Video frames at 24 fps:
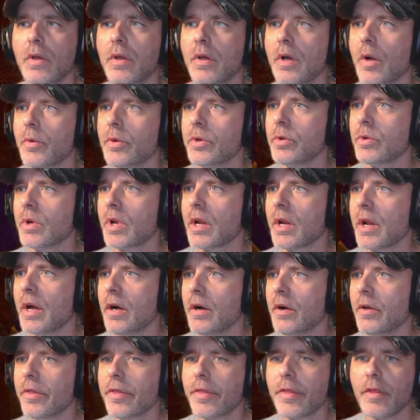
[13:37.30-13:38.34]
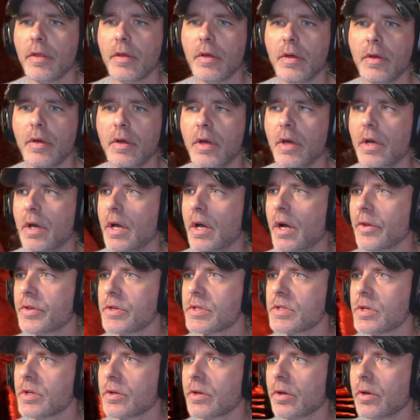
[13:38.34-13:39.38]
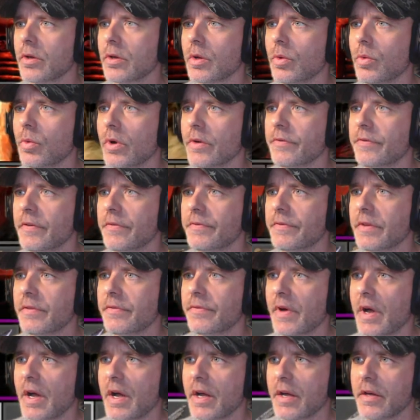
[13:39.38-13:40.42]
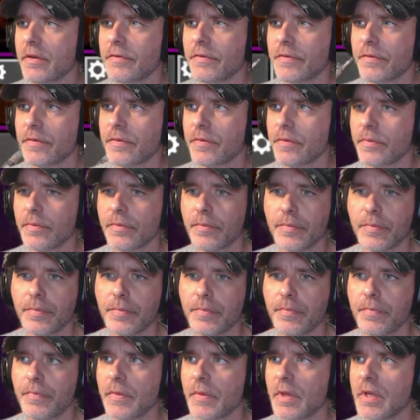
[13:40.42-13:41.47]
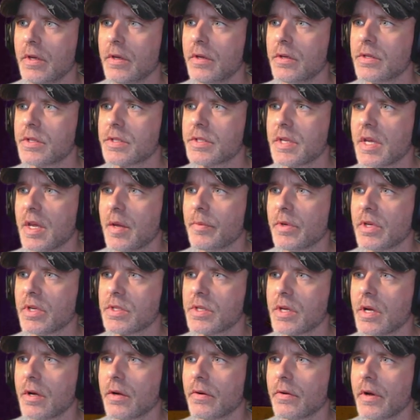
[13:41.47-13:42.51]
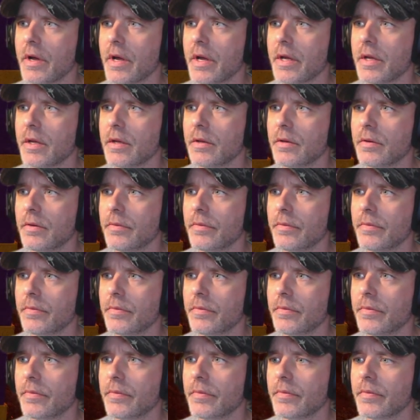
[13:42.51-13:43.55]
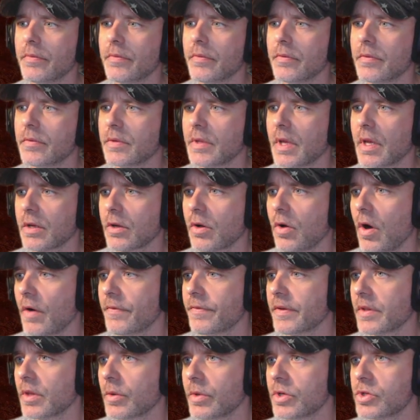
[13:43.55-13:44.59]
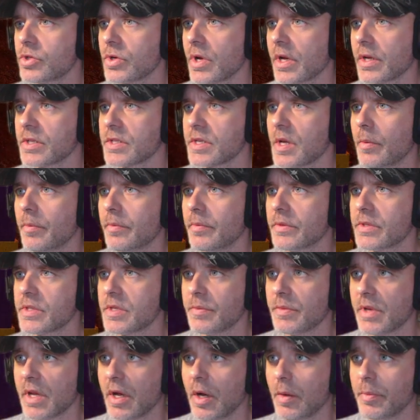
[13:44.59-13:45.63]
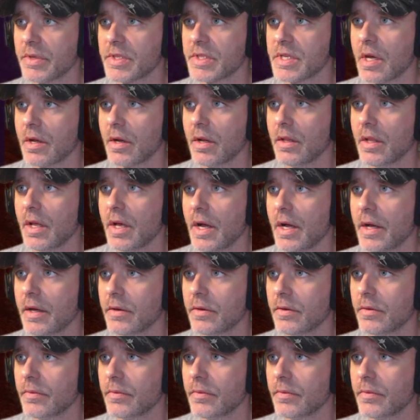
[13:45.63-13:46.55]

What are we doing on health? Health is looking good at 155. Stamina's alright. That coffee that we drank seemed to help us out a lot.